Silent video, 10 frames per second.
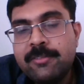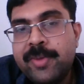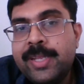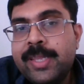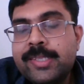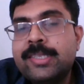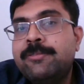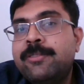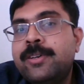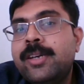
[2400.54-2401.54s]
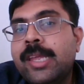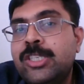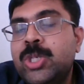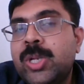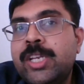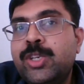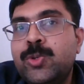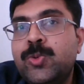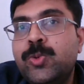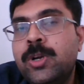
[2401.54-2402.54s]
when they suffer injury
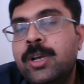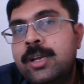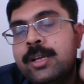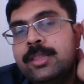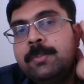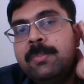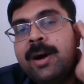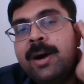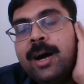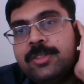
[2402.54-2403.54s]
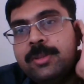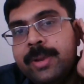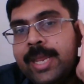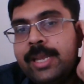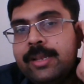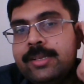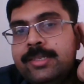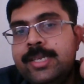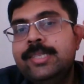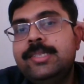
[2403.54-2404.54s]
to the part of the
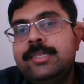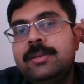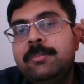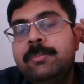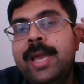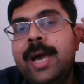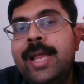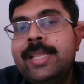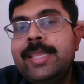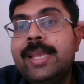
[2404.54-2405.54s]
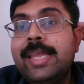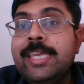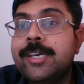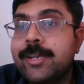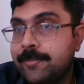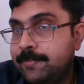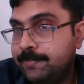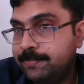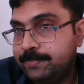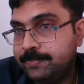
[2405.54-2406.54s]
brain just behind their ear,
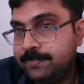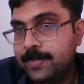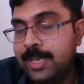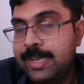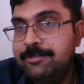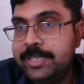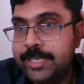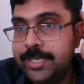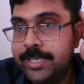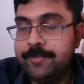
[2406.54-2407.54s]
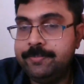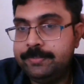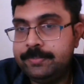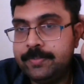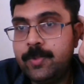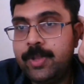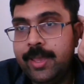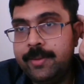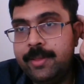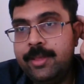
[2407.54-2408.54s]
left ear,
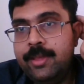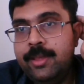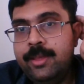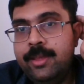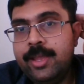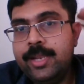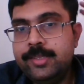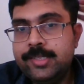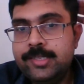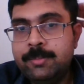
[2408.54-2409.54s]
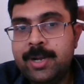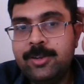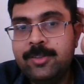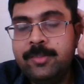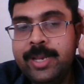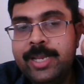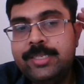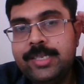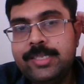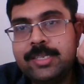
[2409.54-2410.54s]
okay, again, this is a part of the
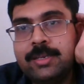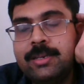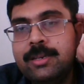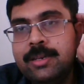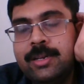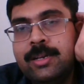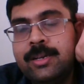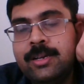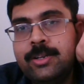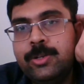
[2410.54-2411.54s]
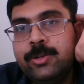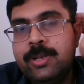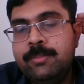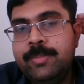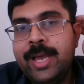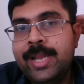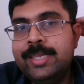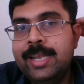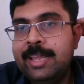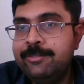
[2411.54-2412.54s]
brain just uh,
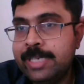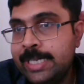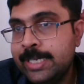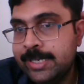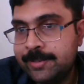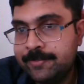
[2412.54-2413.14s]
behind the left ear.